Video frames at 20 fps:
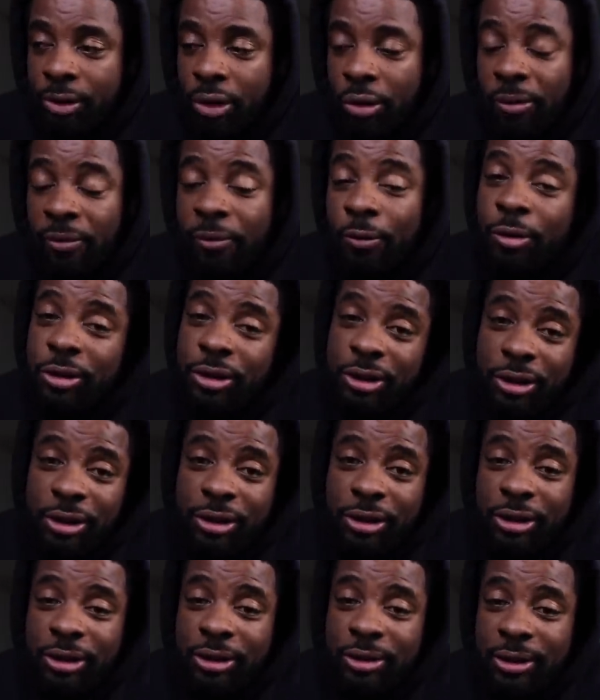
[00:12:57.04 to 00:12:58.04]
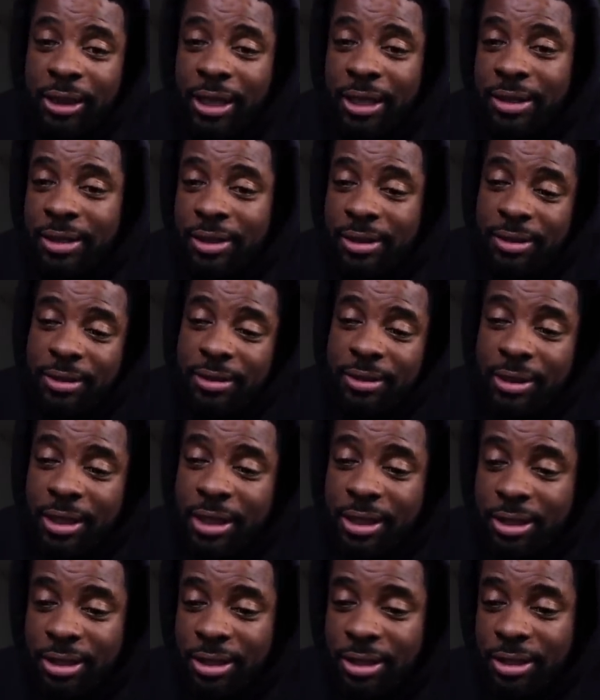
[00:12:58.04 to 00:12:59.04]
Unfortunately, that's
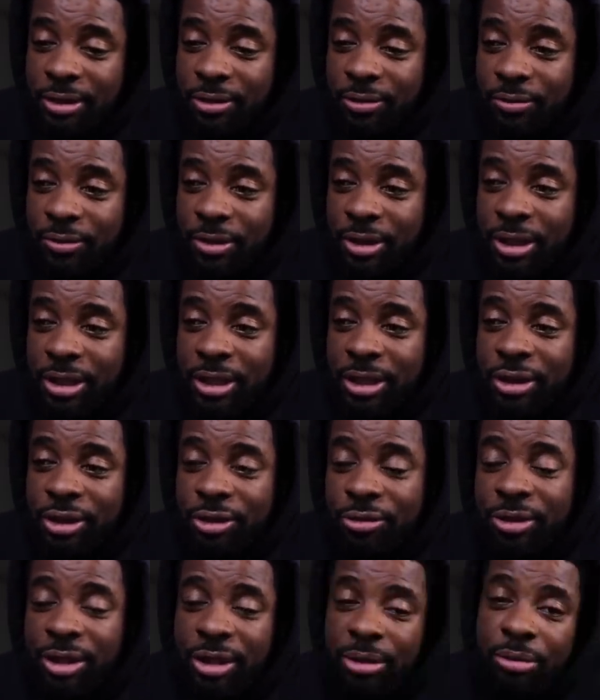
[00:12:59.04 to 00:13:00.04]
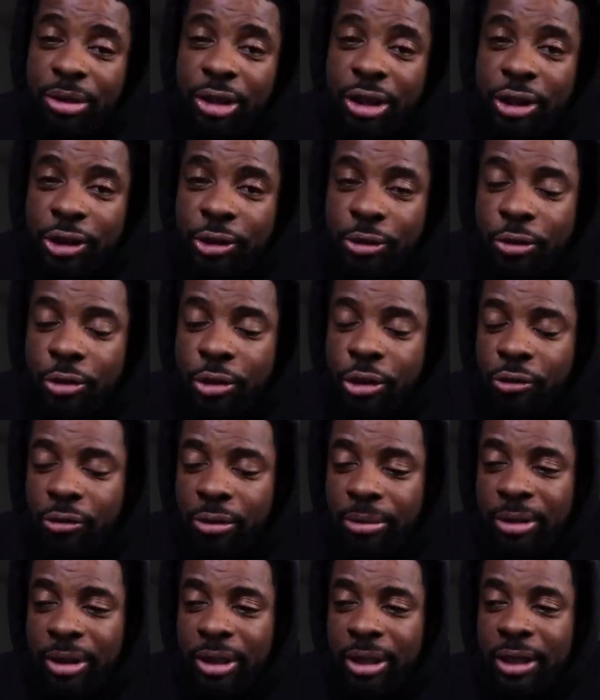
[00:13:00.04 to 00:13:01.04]
just what it is. You need money to court
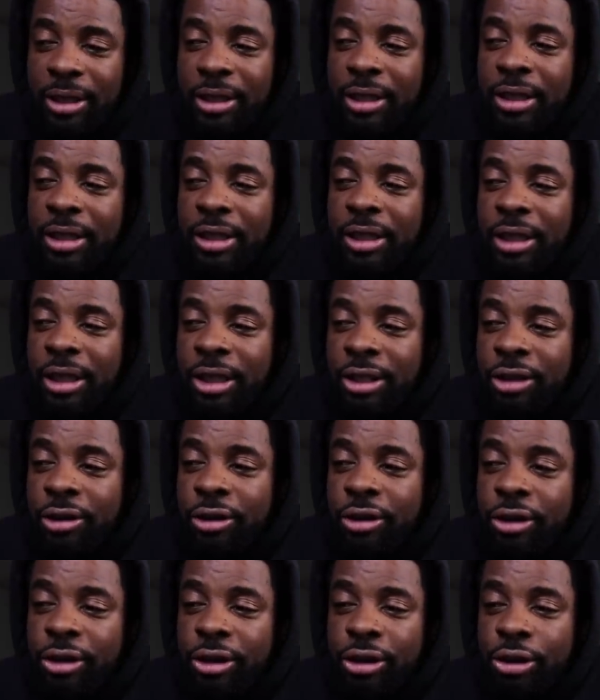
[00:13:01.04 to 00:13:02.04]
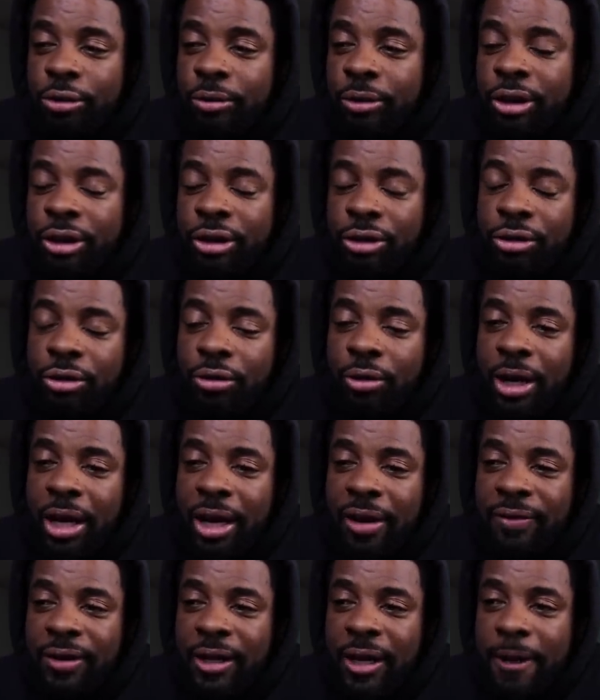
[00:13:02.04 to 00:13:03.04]
women. In your early 20s, you don't
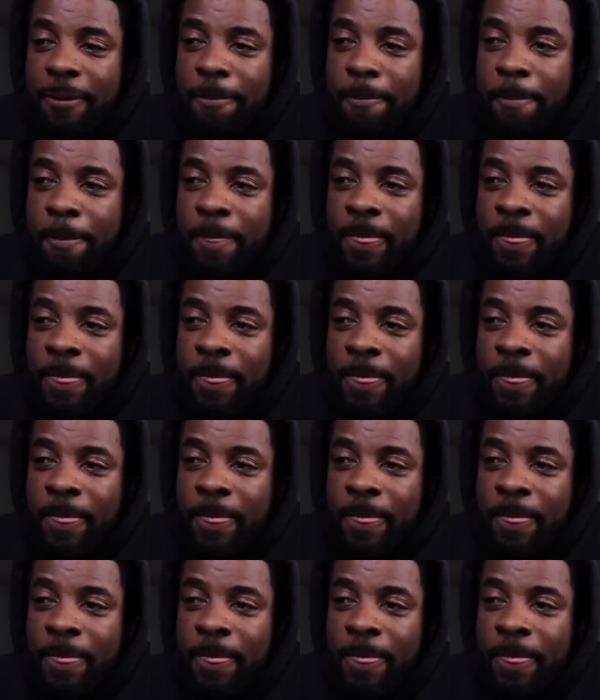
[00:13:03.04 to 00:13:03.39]
have that.